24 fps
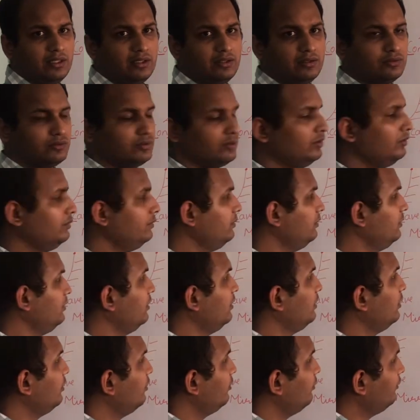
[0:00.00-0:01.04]
So
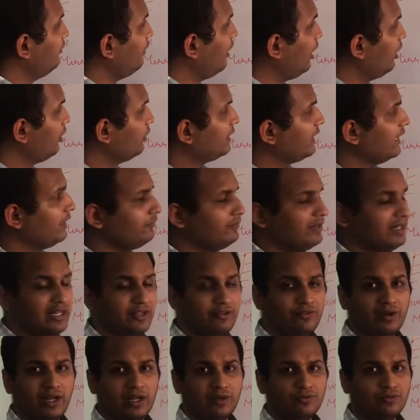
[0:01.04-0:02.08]
how can we
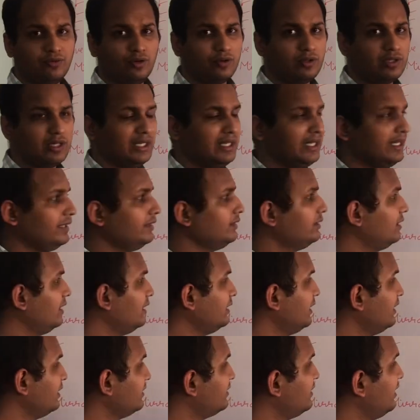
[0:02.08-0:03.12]
define focal length? The
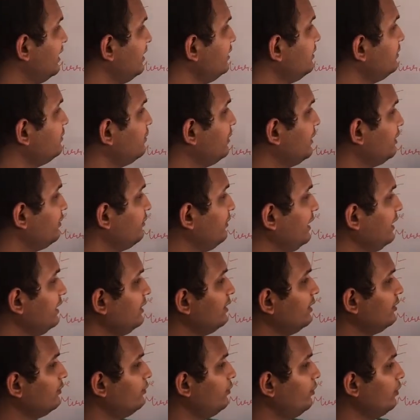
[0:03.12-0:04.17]
distance between
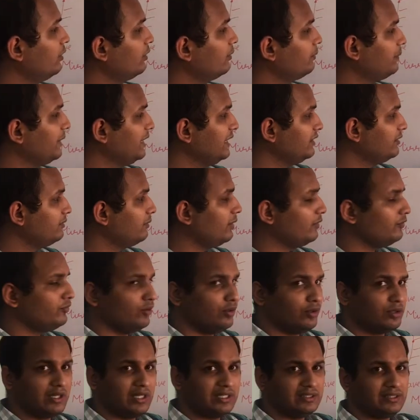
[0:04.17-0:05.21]
the principal
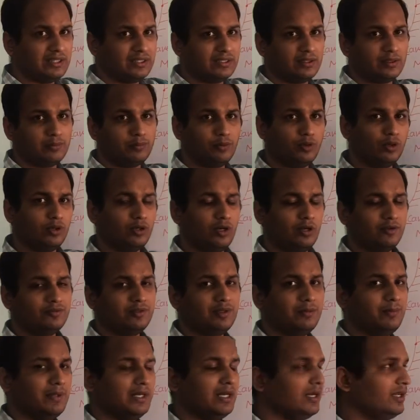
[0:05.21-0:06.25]
focus and the pole of the
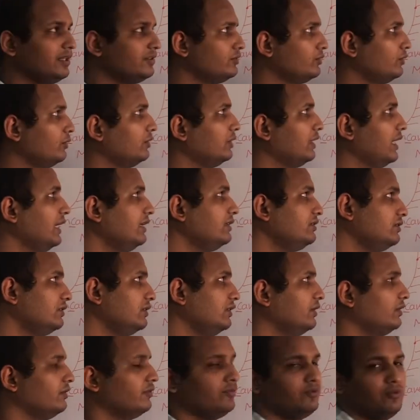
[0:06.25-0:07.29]
mirror is known as
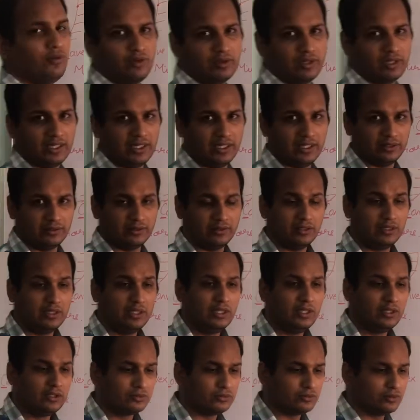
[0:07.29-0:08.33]
focal length.
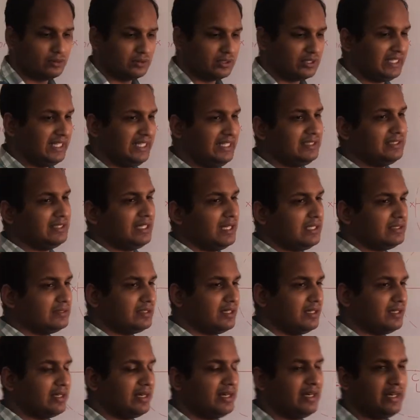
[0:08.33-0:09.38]
So these are
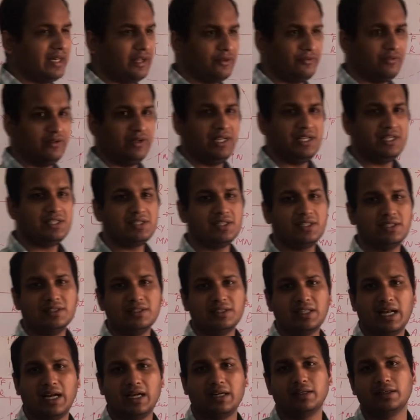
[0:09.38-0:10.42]
certain definitions
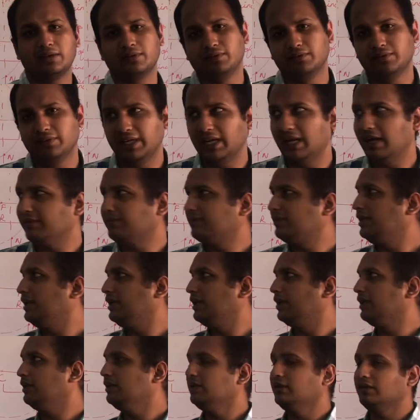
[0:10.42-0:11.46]
that we have
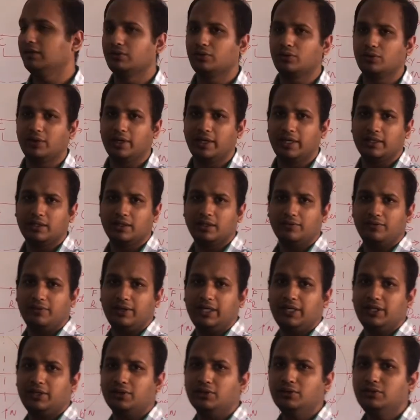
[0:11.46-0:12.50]
cleared today in the
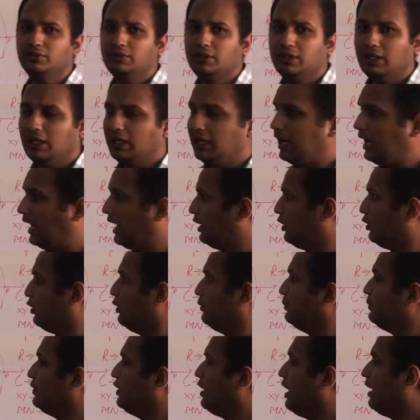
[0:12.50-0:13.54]
video. I
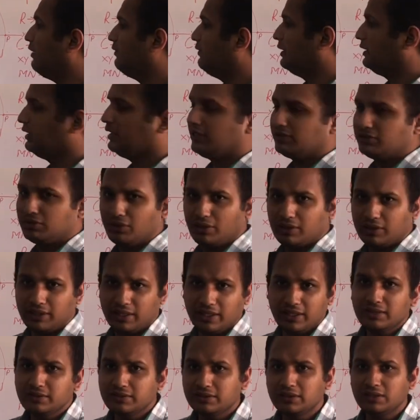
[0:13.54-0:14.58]
hope you have understood
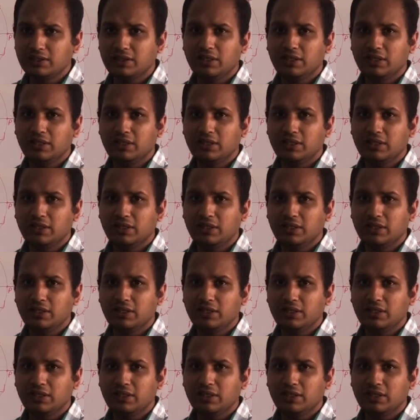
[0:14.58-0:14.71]
this.